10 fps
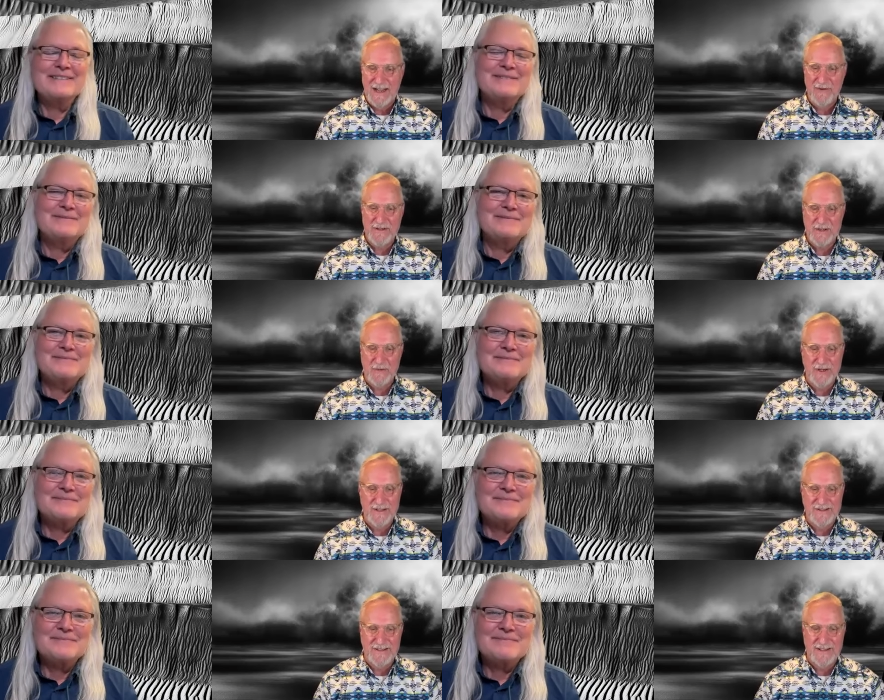Speaker 1: I would say, "What do
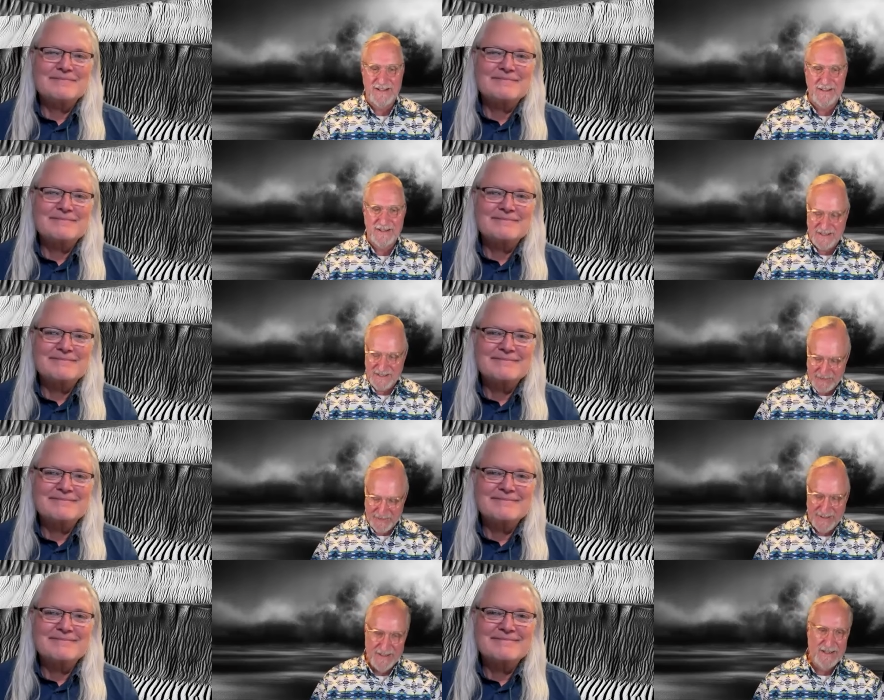you think of this?" And he
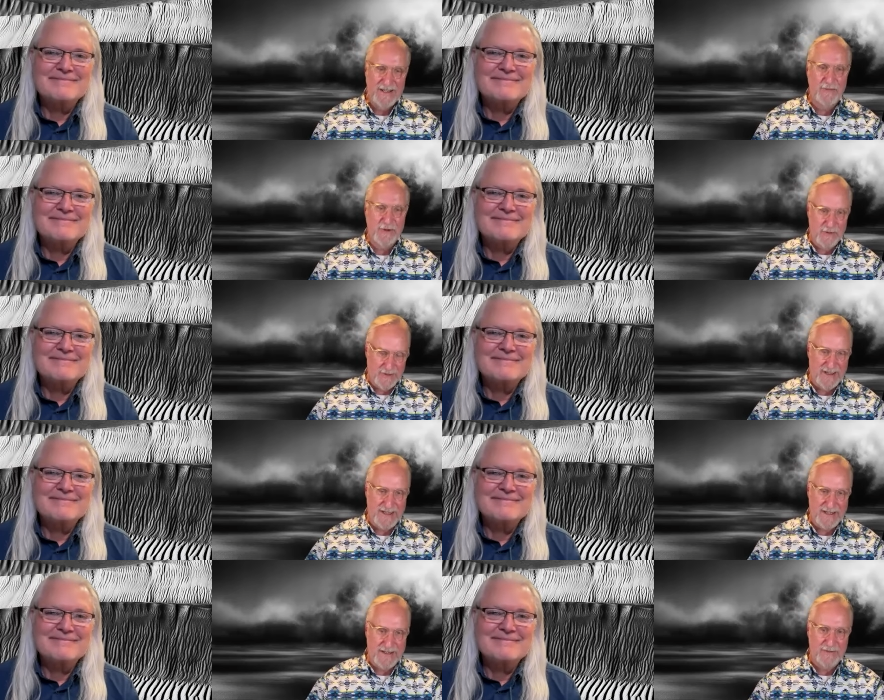would, if we were
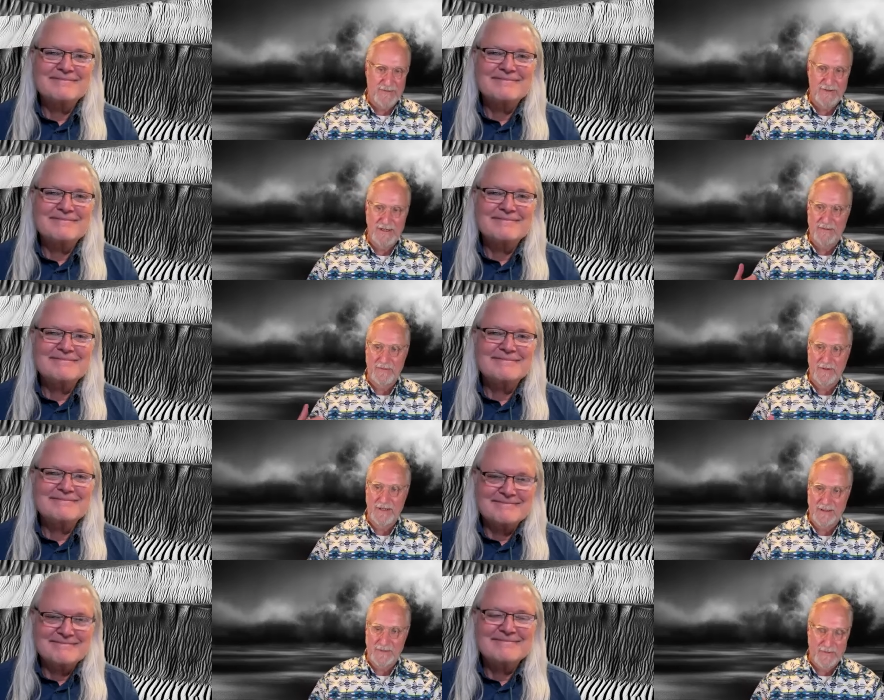like you know, uh,
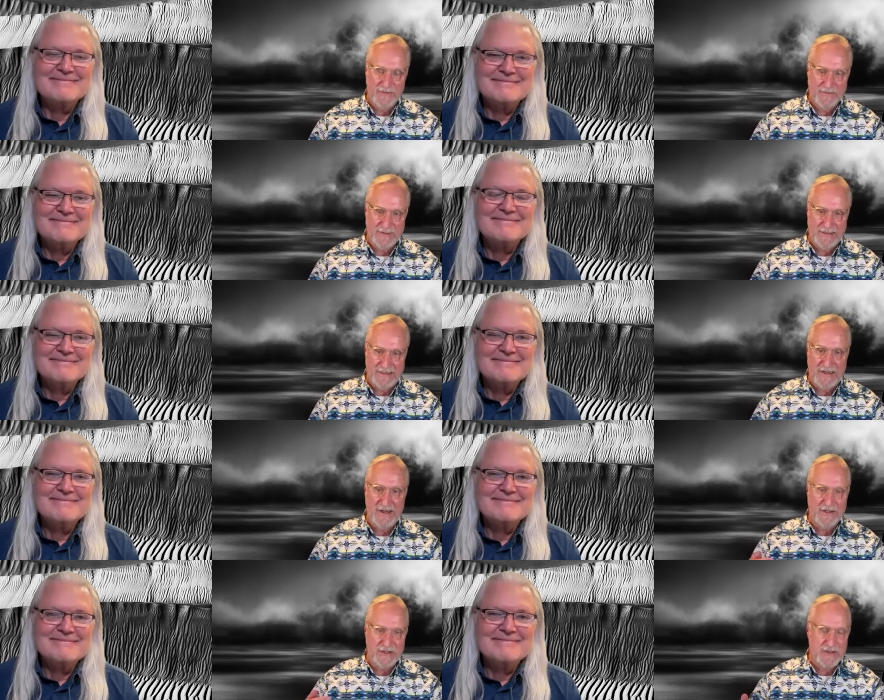uh, uh,
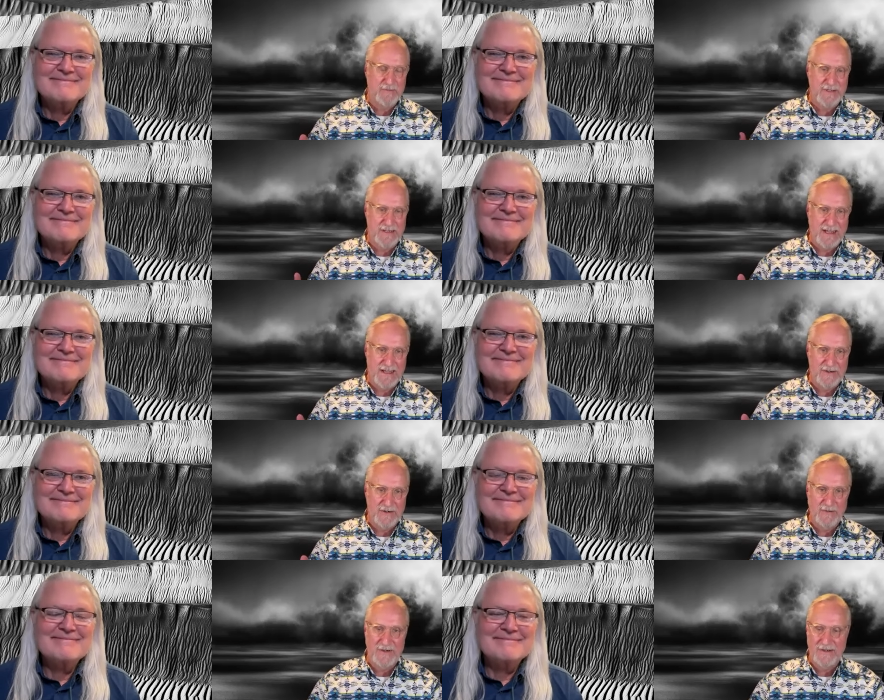on a trip together
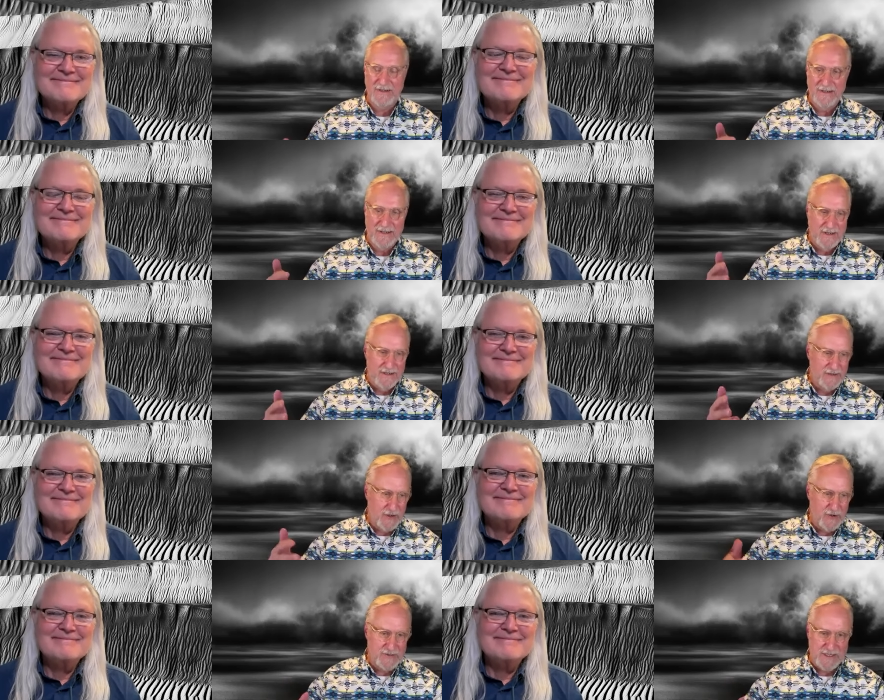and we're in a you know,
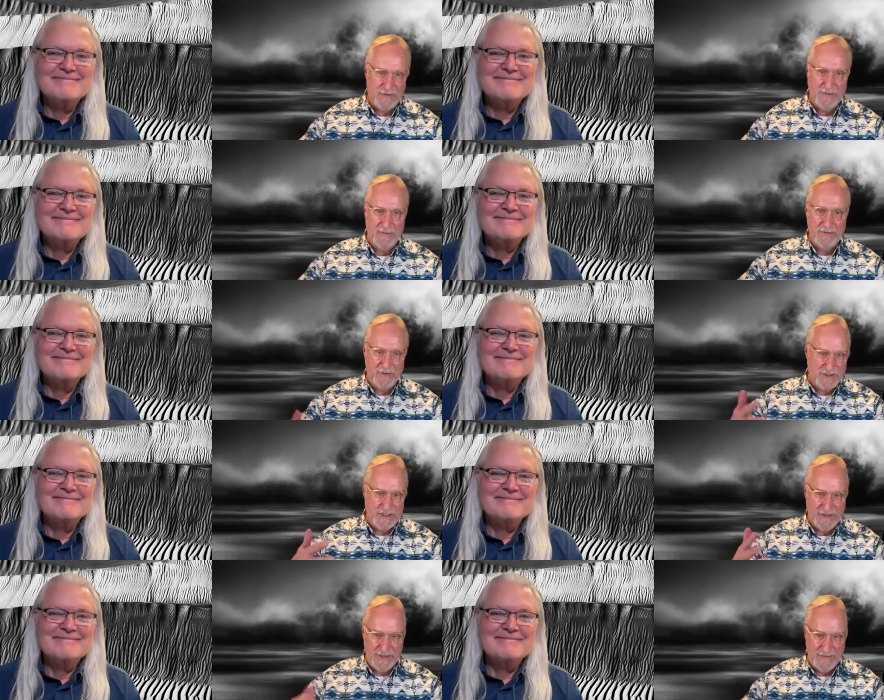hotel room and we're
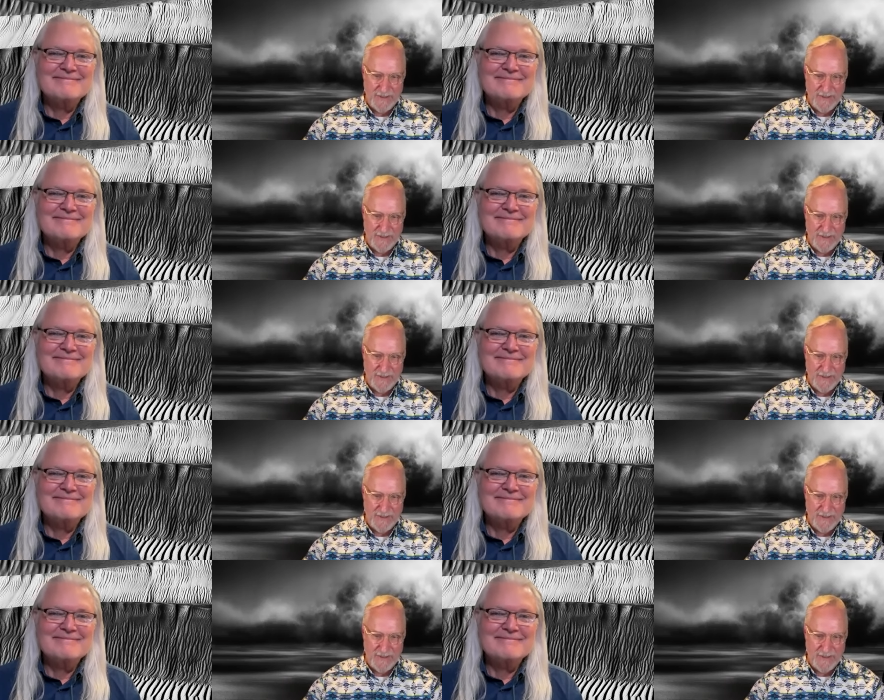sharing